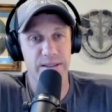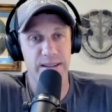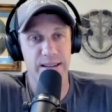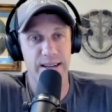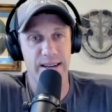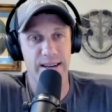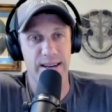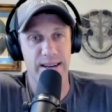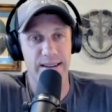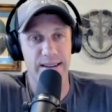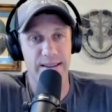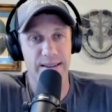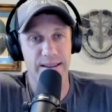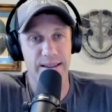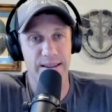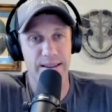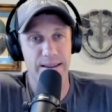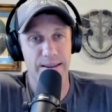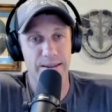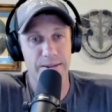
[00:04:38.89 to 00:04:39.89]
Uh,
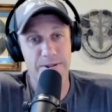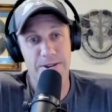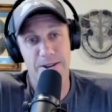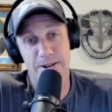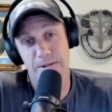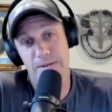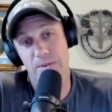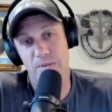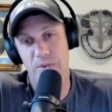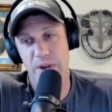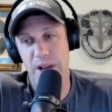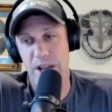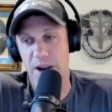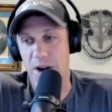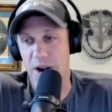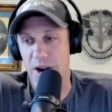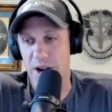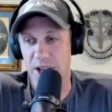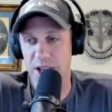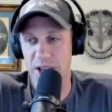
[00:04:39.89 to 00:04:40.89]
you know, you know, we can
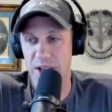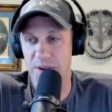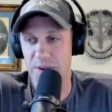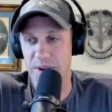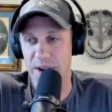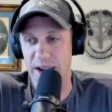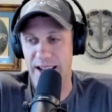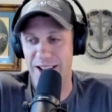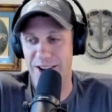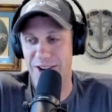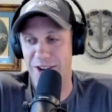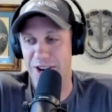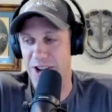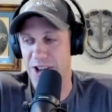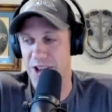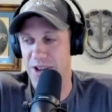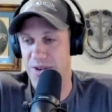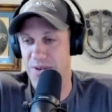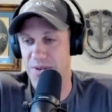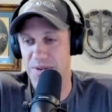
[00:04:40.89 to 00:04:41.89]
argue and I can
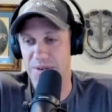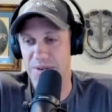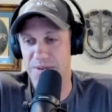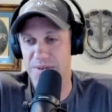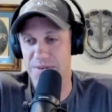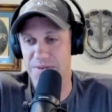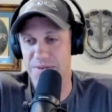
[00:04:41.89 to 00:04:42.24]
argue and,